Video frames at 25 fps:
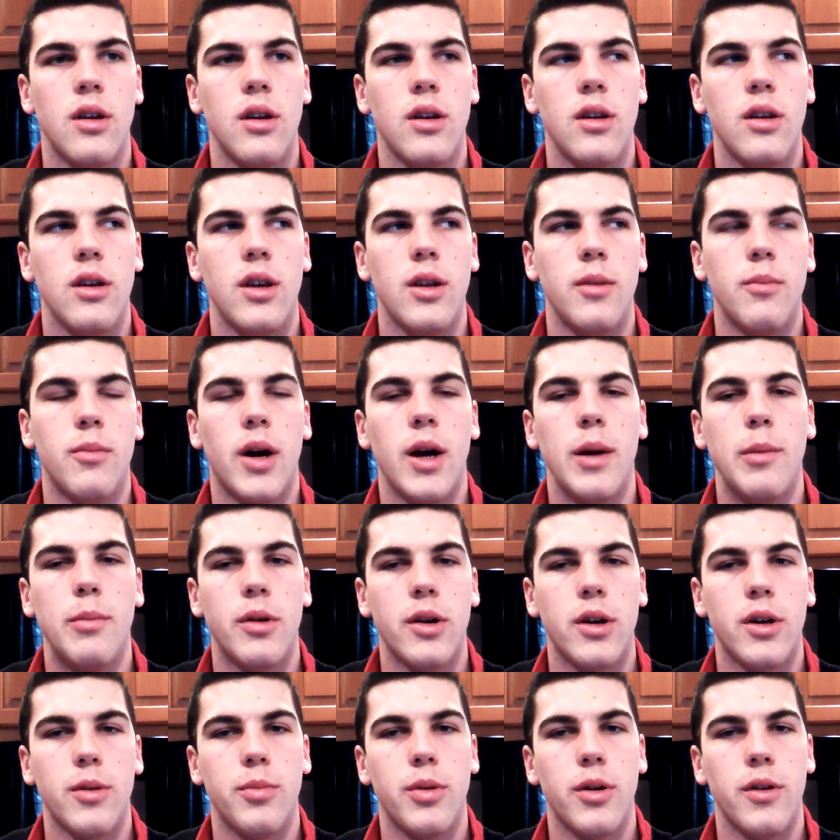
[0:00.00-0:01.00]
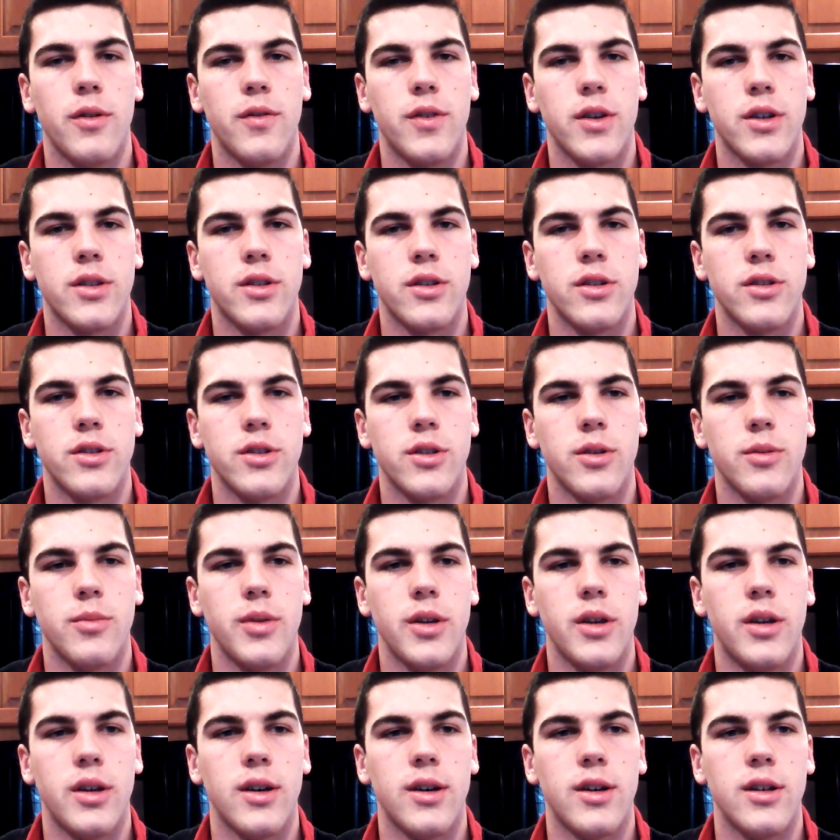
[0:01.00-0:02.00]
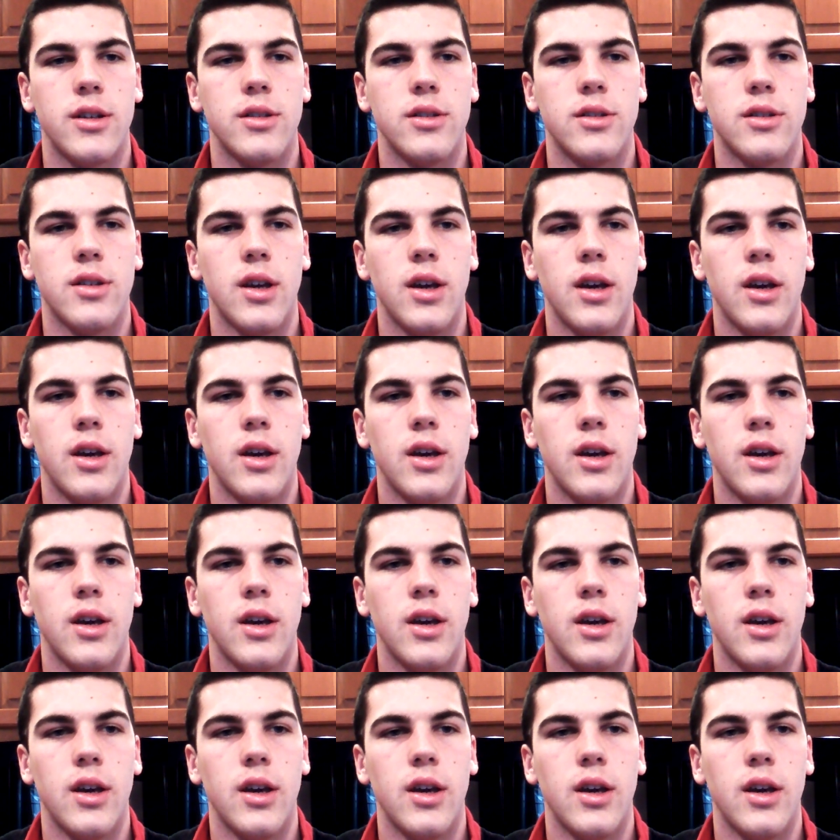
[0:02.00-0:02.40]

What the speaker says: in my book, a perfect searcher because